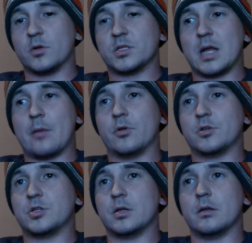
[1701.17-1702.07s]

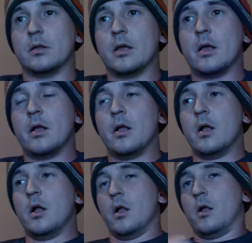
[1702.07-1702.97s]
established
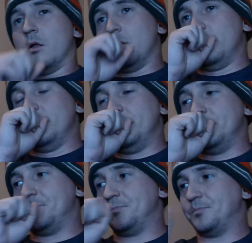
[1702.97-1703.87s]
in